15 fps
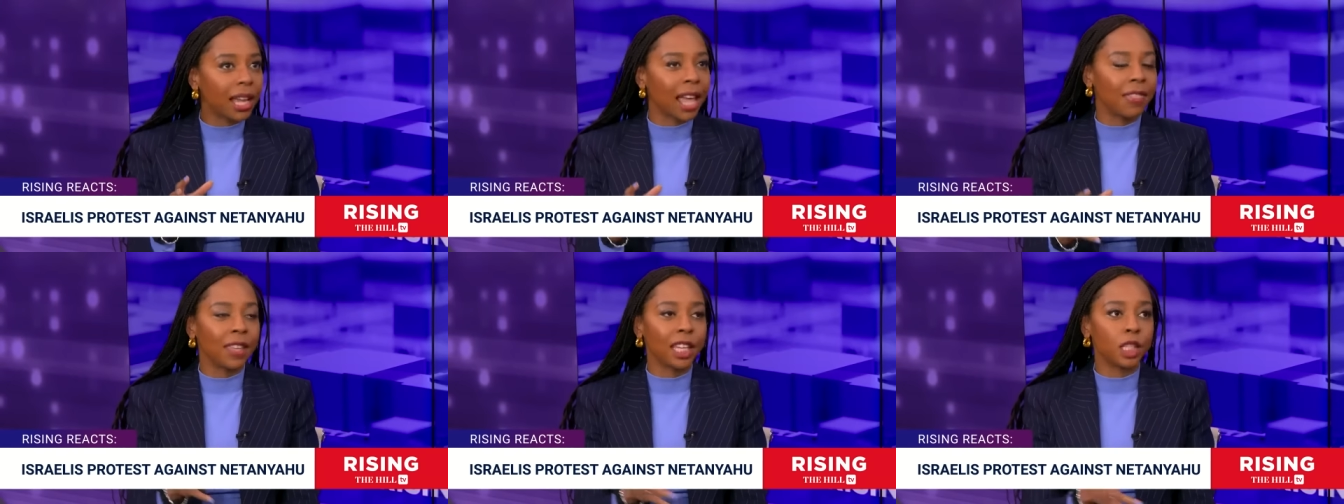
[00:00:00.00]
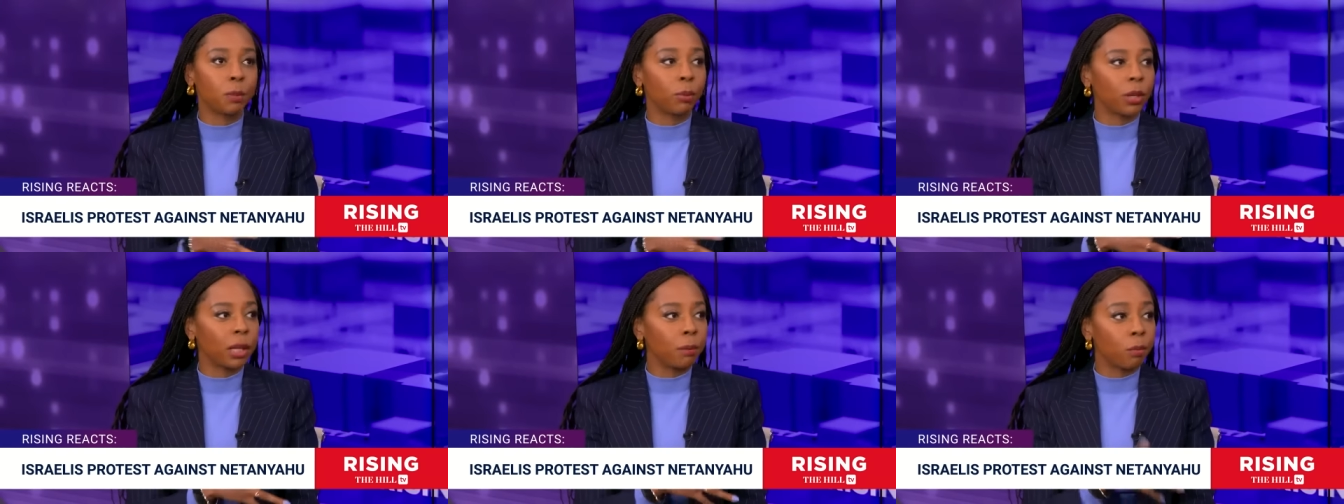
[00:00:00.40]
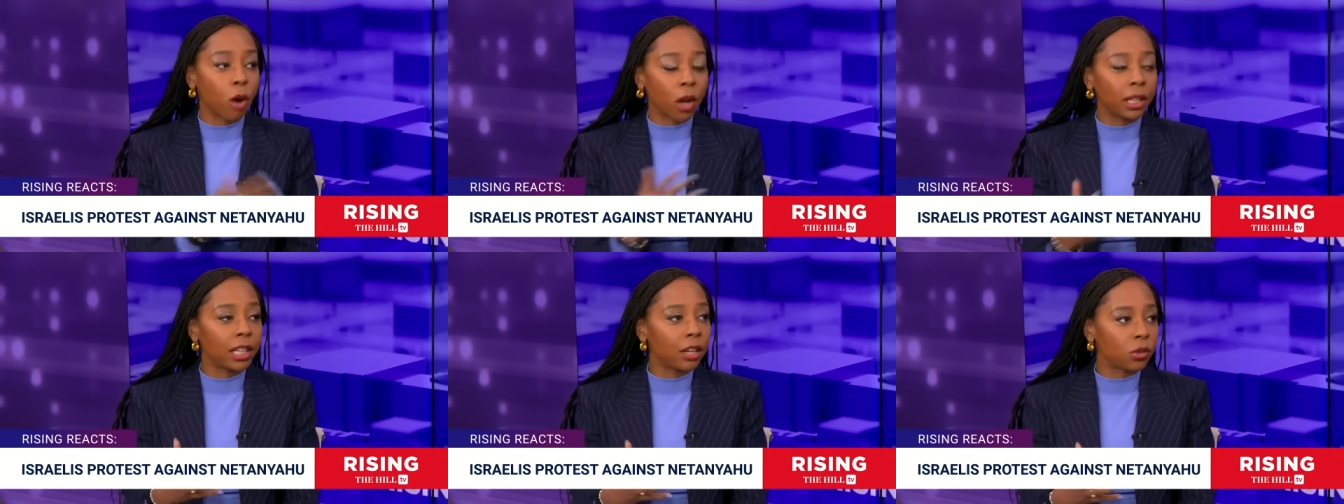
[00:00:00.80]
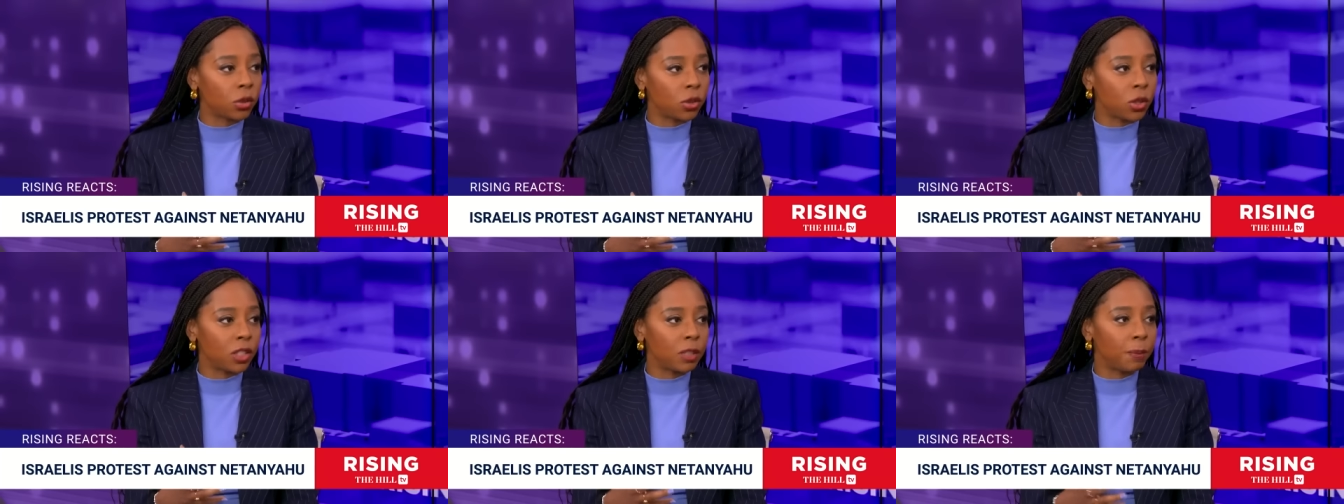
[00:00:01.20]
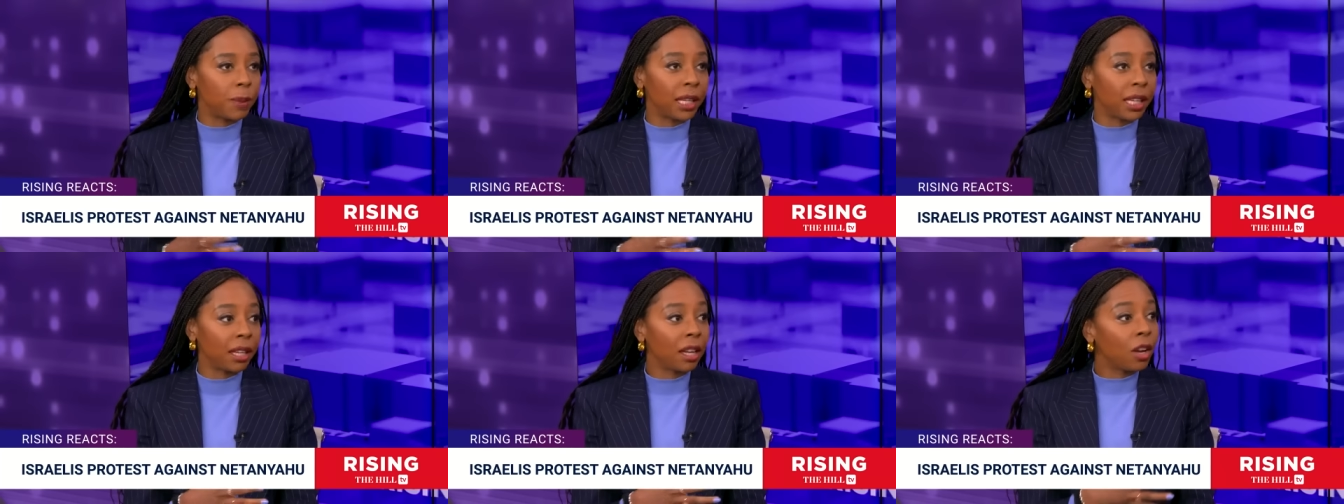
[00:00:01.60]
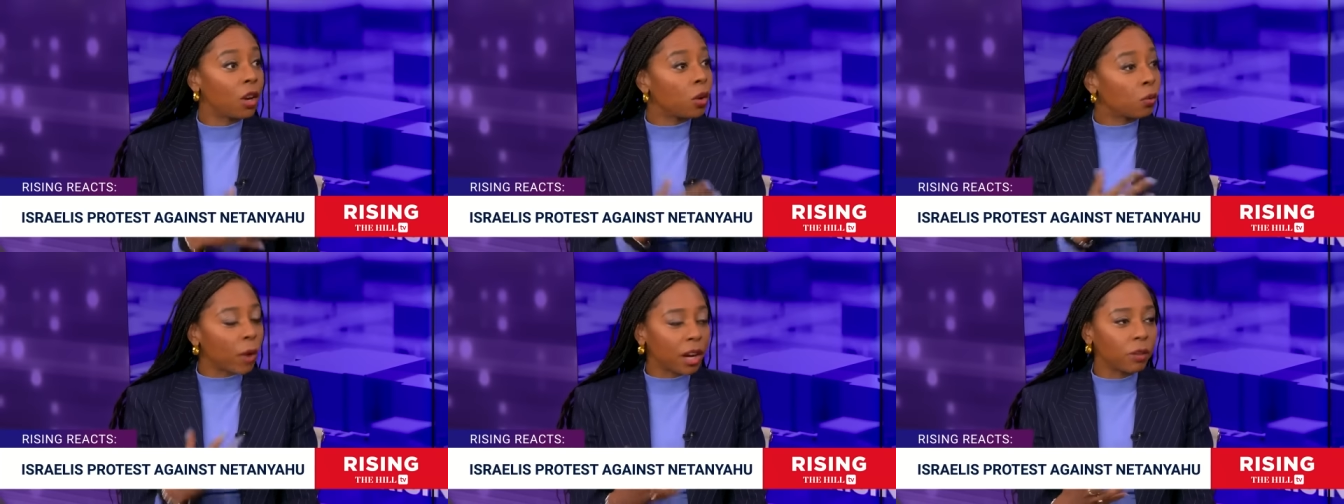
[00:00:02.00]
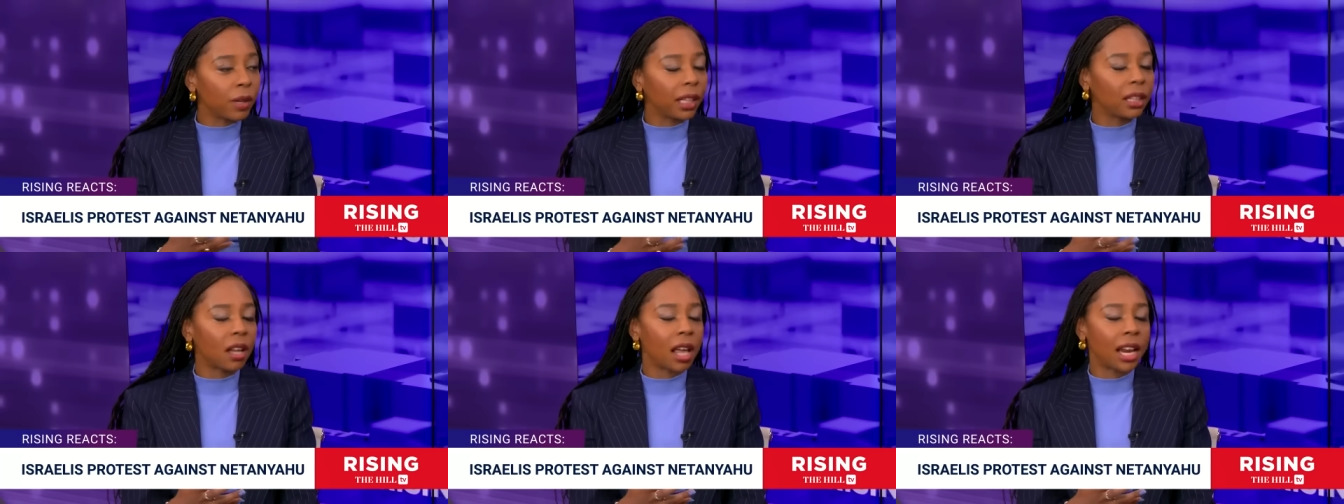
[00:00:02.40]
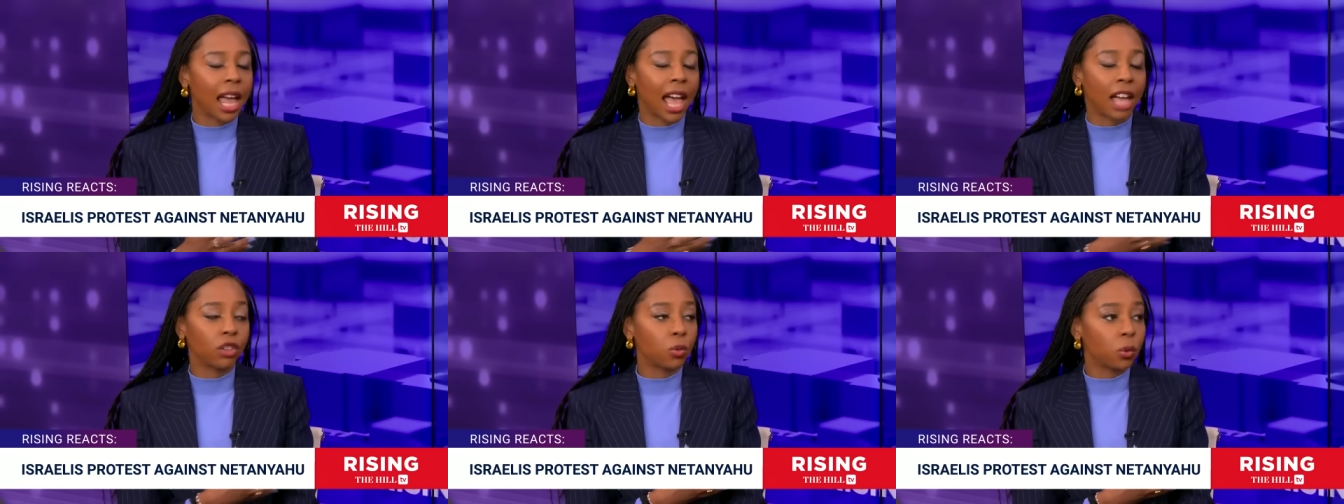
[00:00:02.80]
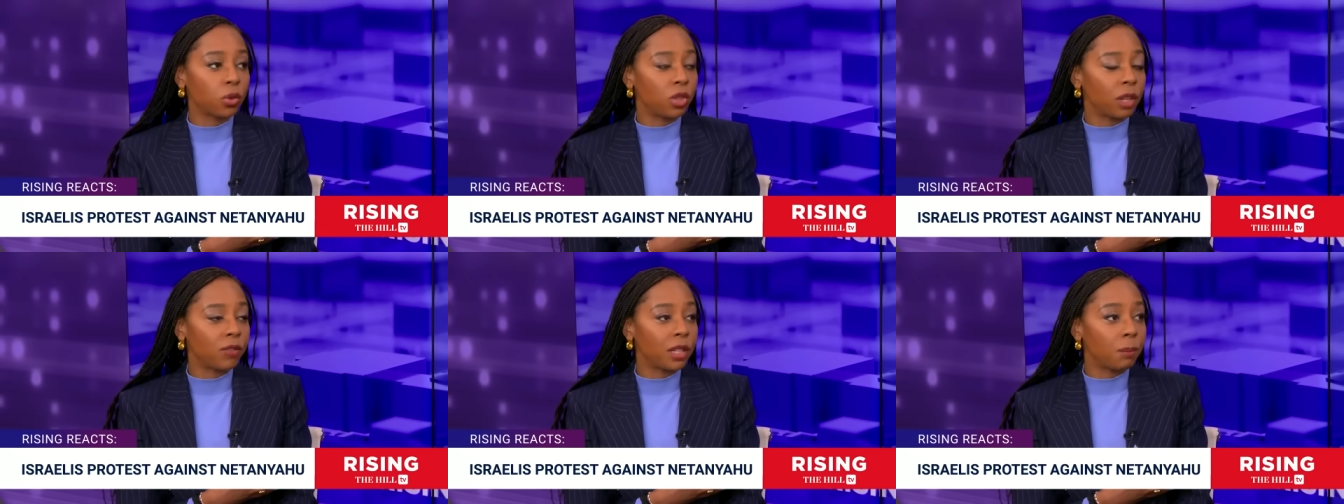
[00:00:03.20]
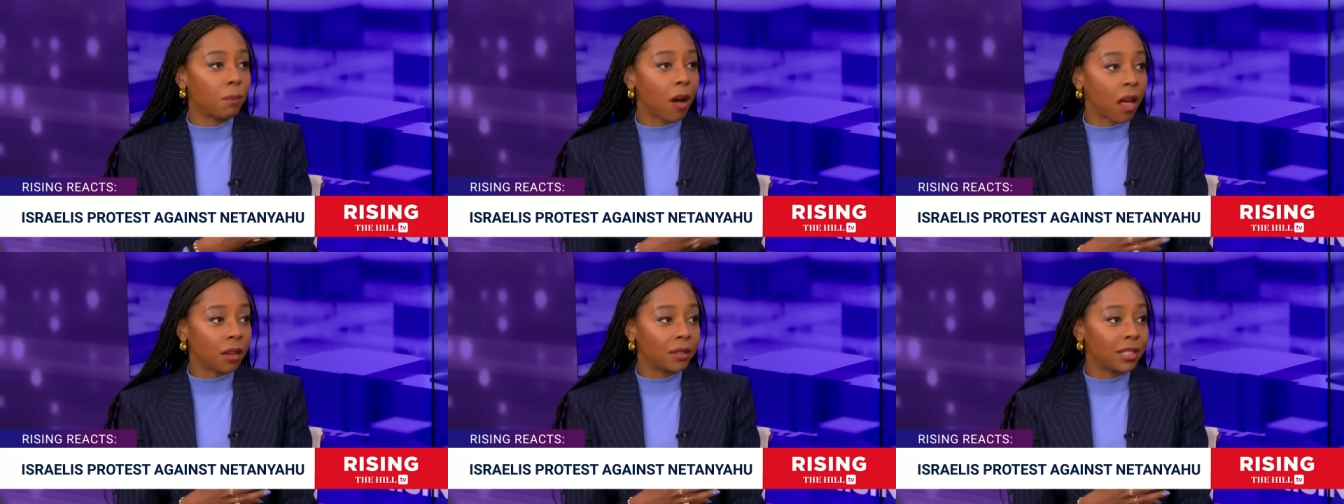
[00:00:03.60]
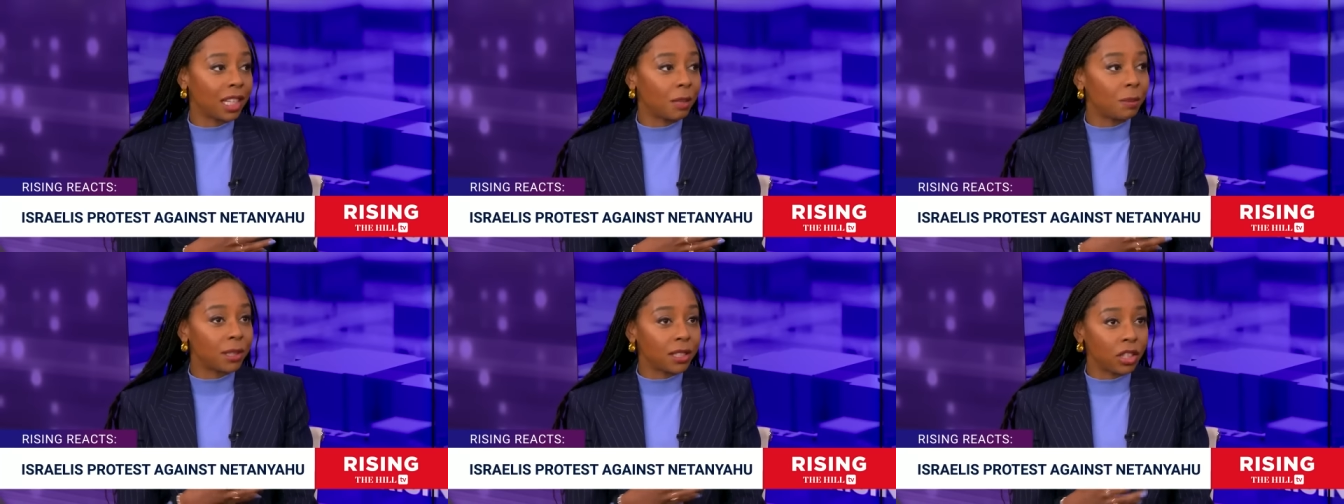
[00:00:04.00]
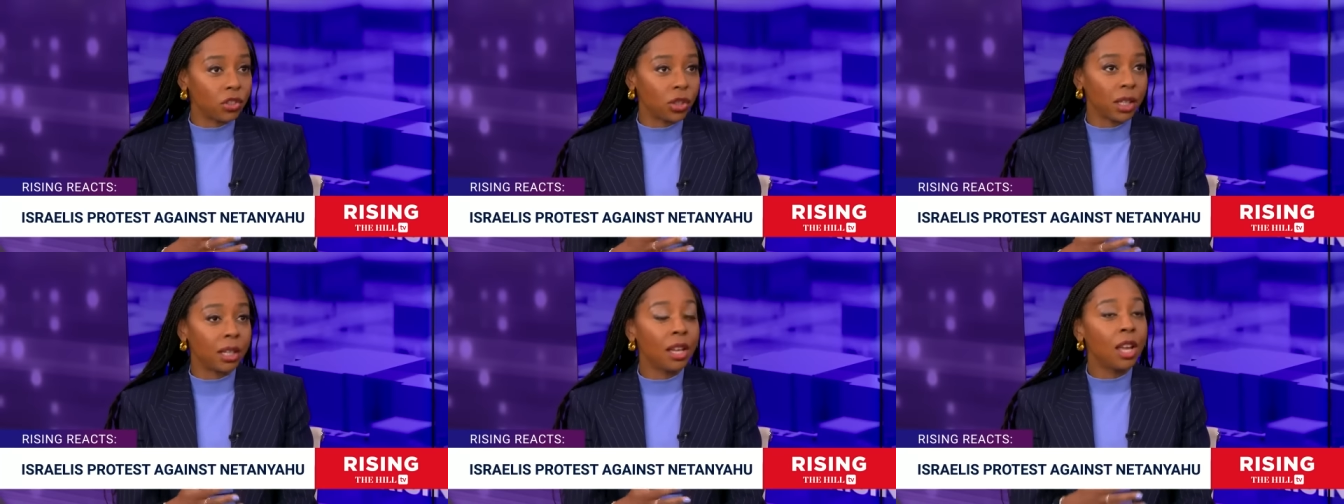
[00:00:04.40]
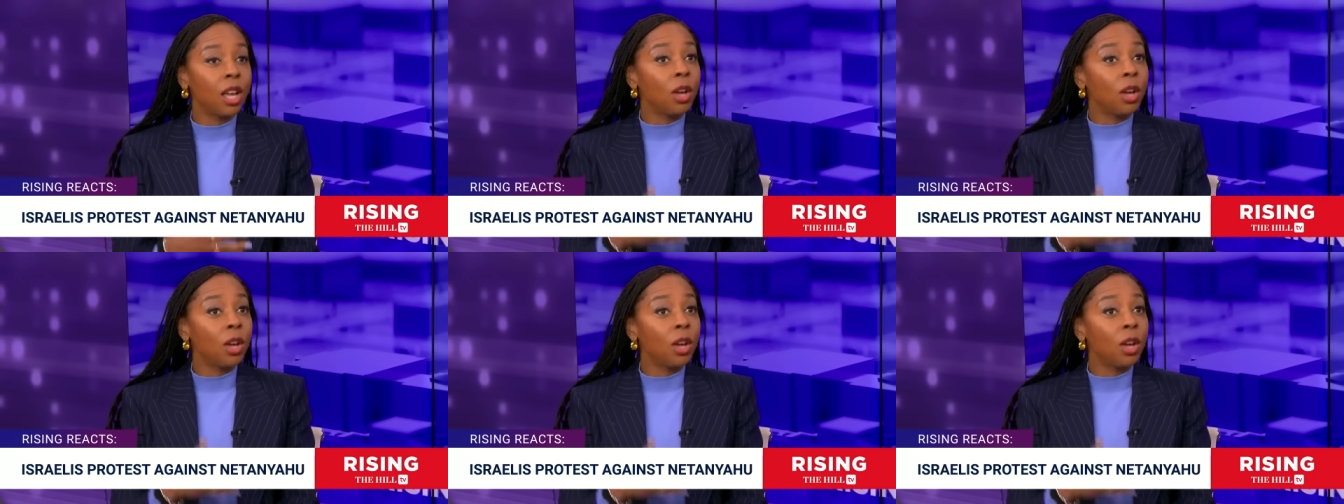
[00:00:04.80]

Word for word: I think it's pretty broadly understood to be rhetoric and not an actual shift in policy position.